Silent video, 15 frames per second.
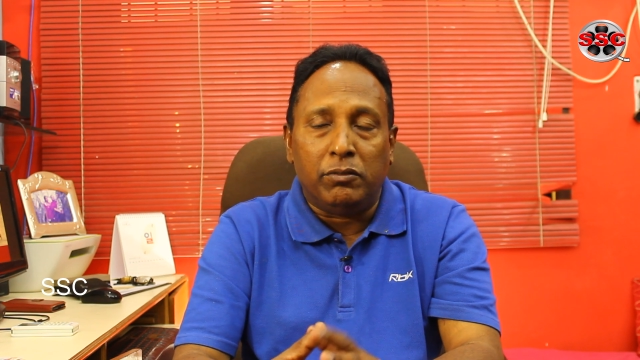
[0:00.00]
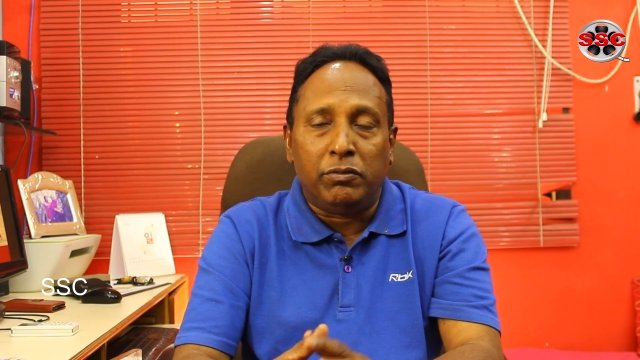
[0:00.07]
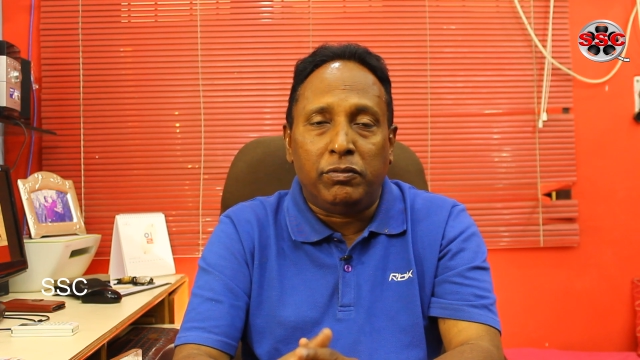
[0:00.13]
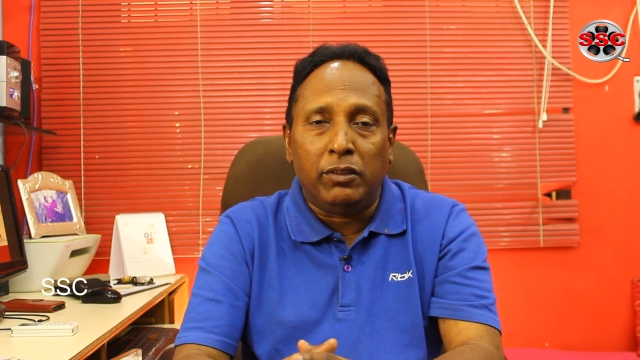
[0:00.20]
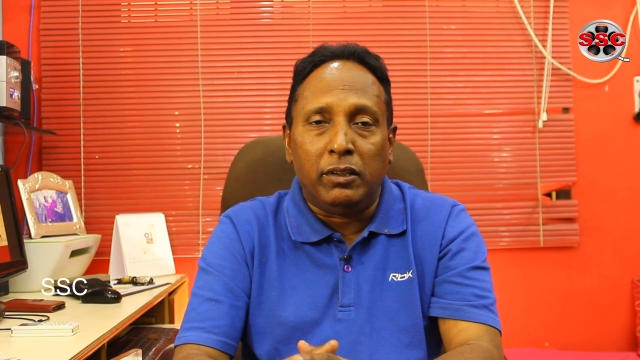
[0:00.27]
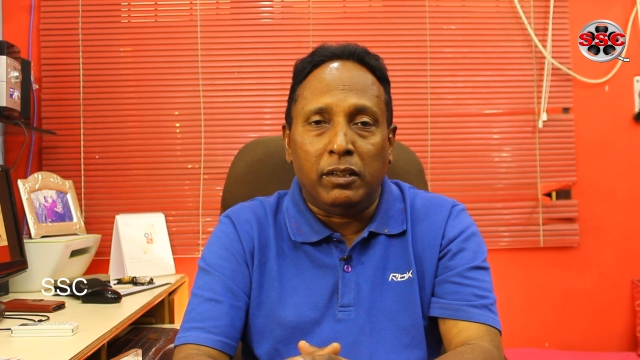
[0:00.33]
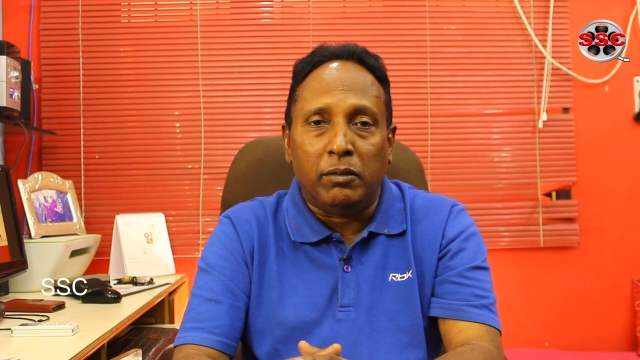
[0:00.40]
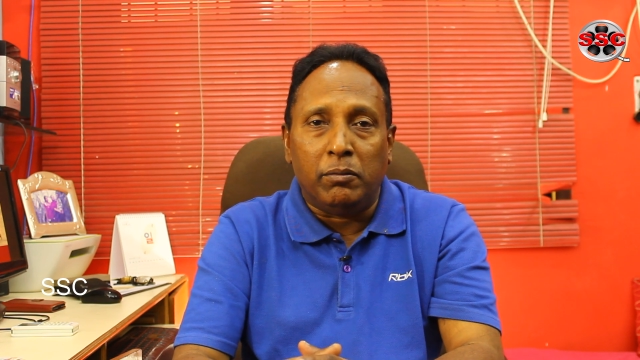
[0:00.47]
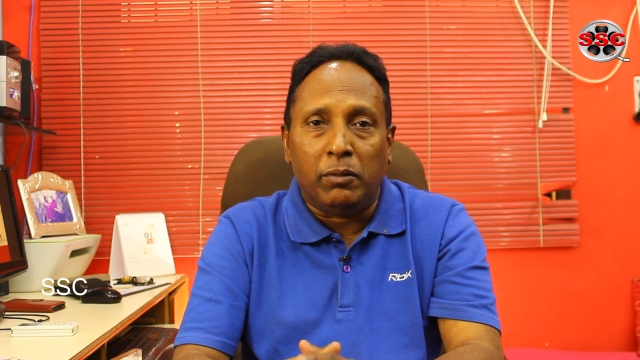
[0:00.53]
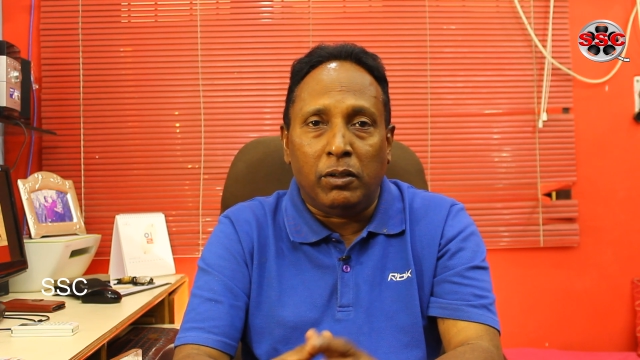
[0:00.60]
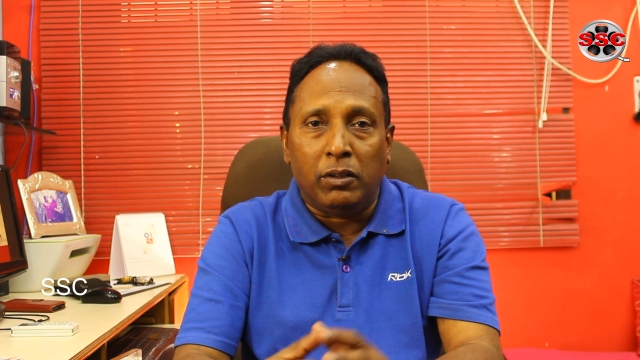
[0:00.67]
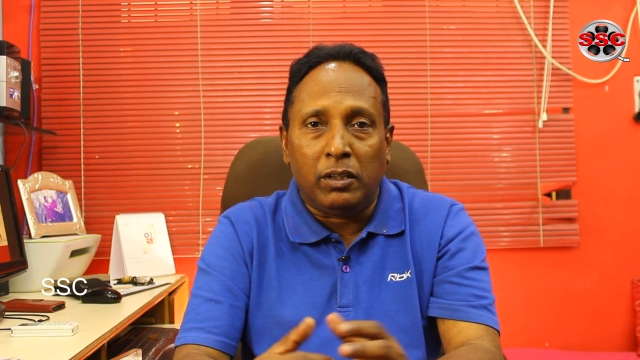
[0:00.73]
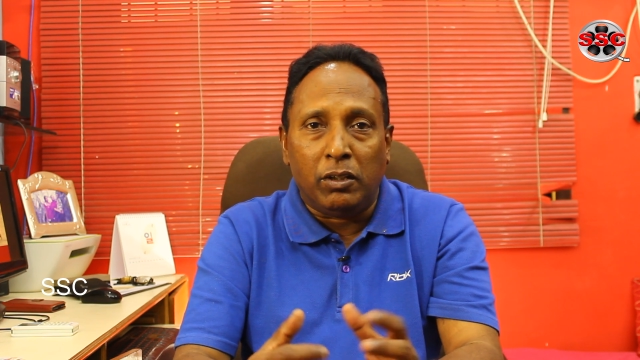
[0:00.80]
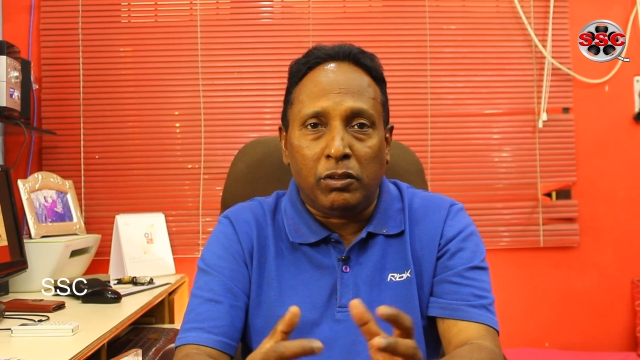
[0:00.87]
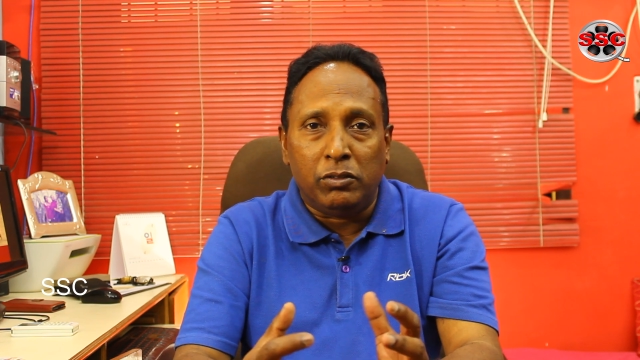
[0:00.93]
film
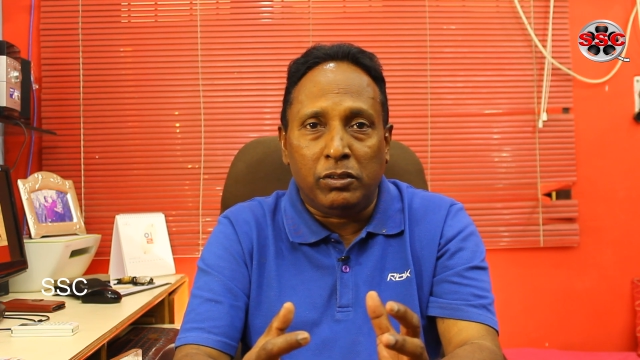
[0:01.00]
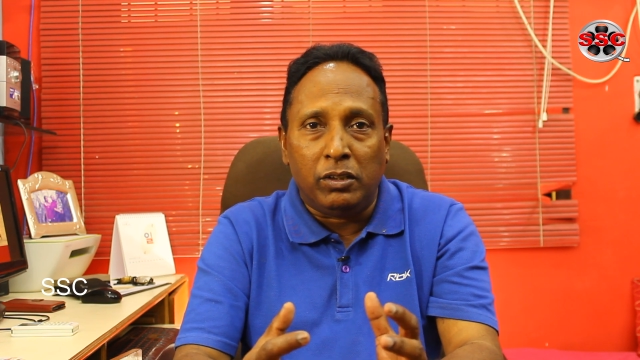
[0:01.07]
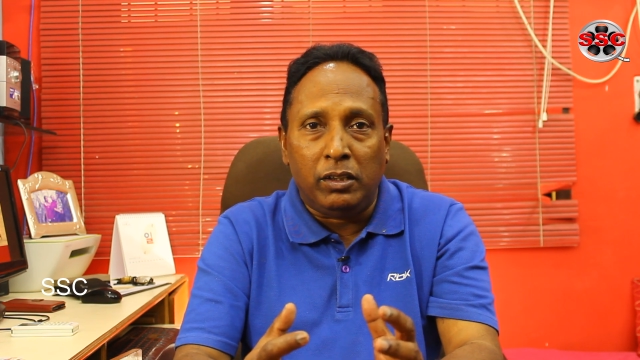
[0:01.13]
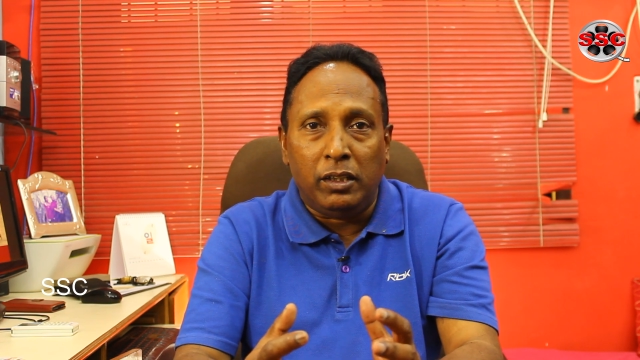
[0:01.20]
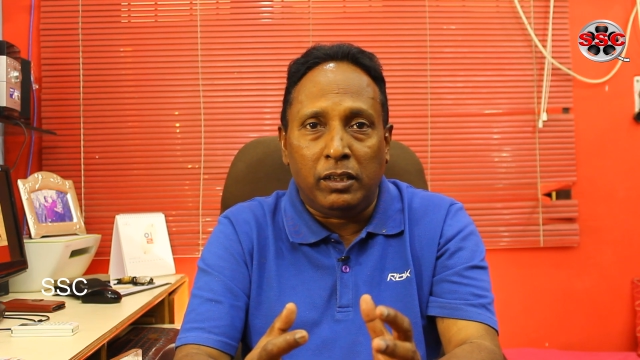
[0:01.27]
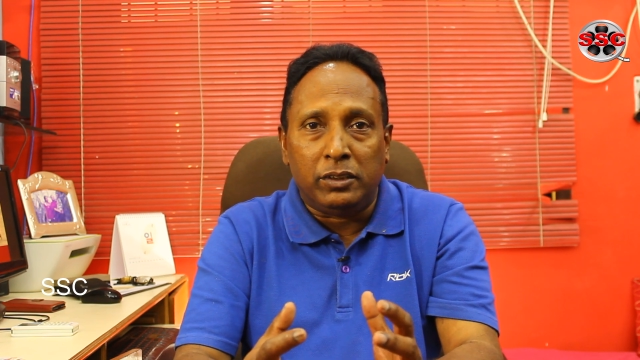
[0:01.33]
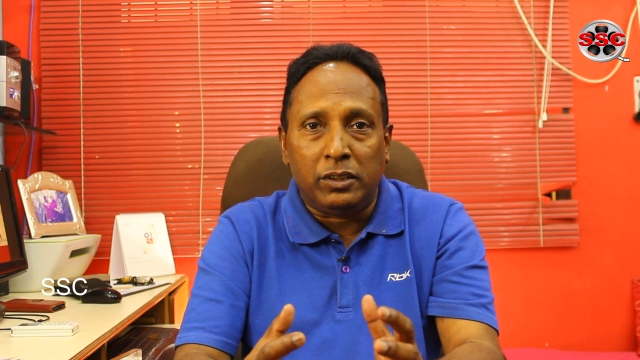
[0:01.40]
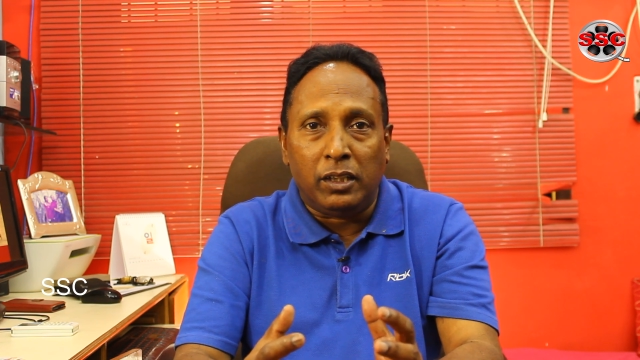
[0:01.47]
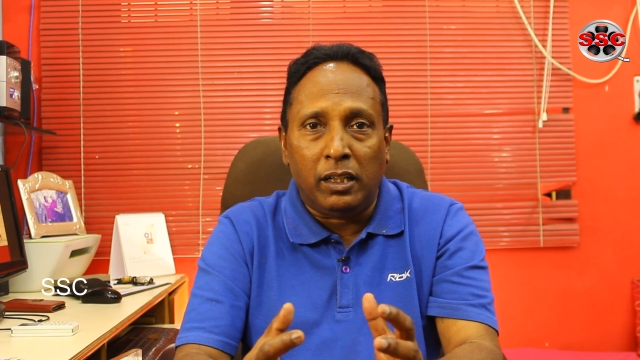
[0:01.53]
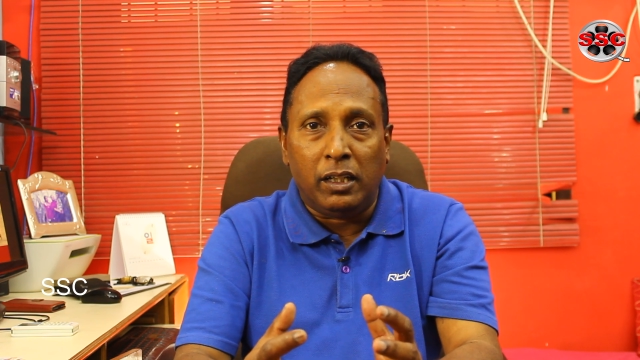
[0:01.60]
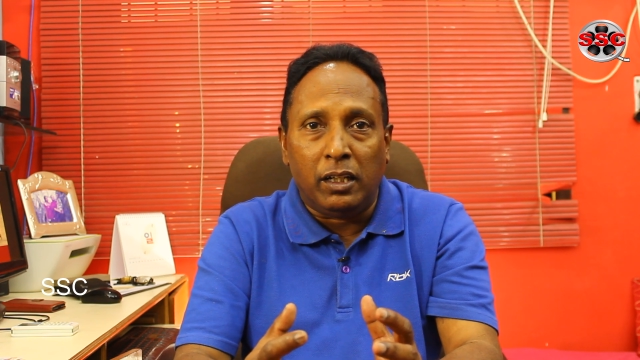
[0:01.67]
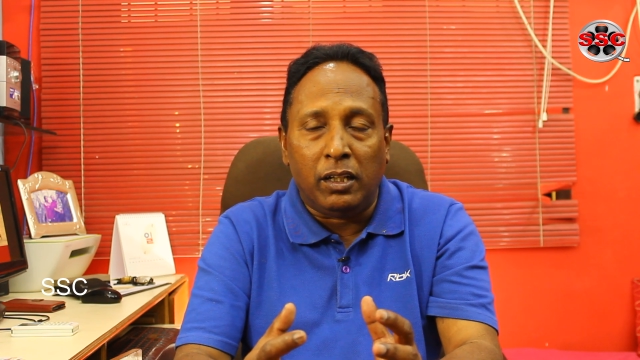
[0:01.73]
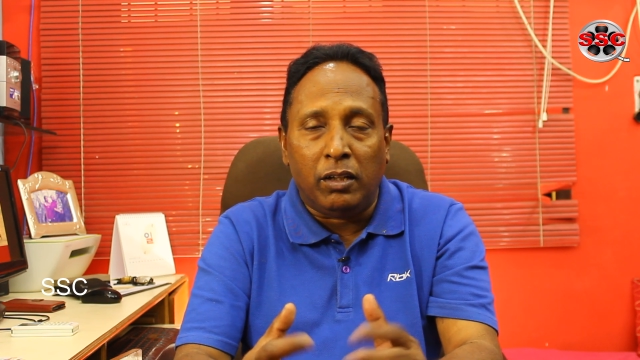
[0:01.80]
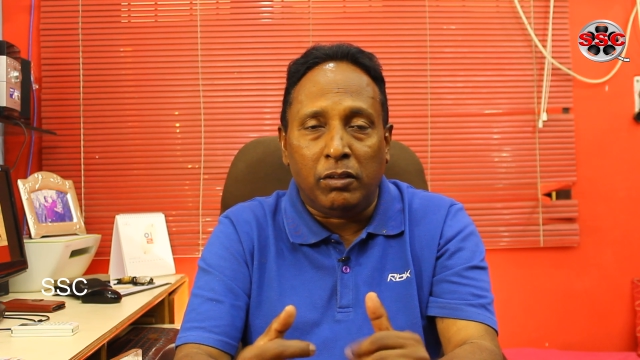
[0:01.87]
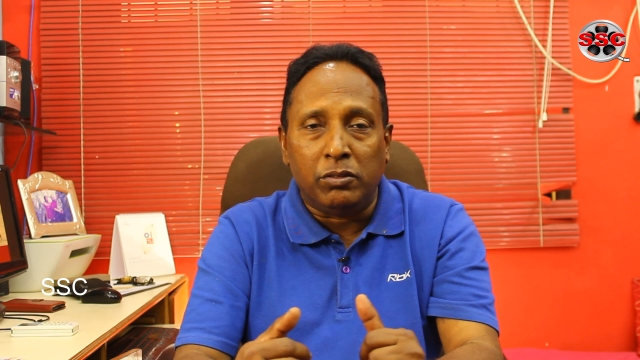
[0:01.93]
on Kausalya
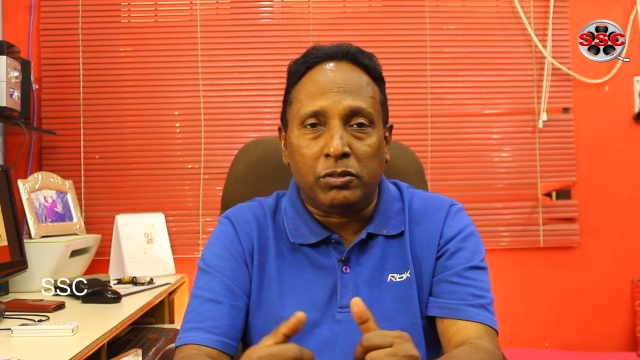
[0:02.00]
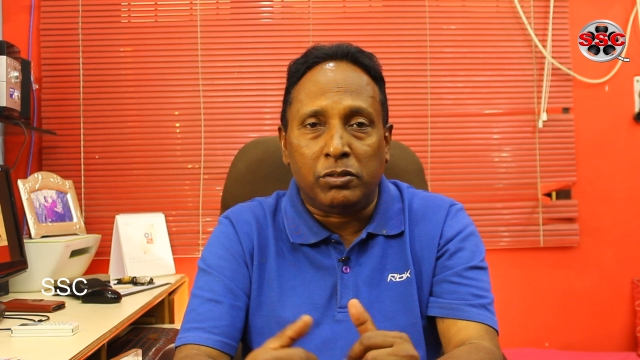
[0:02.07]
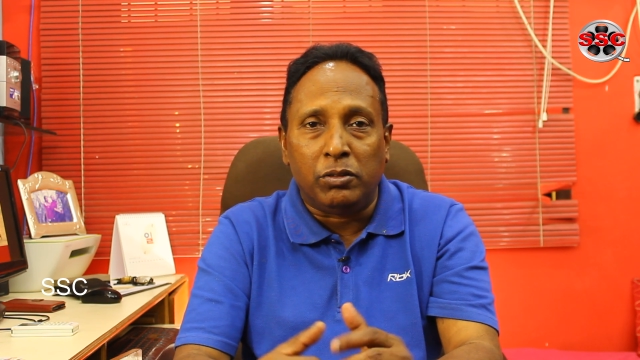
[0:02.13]
Shankar love